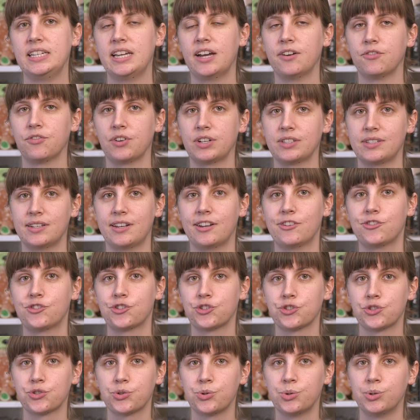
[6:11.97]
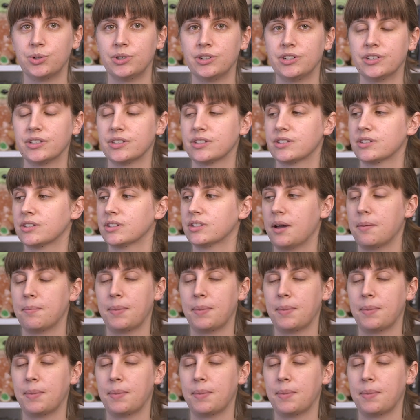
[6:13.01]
of Residential Schools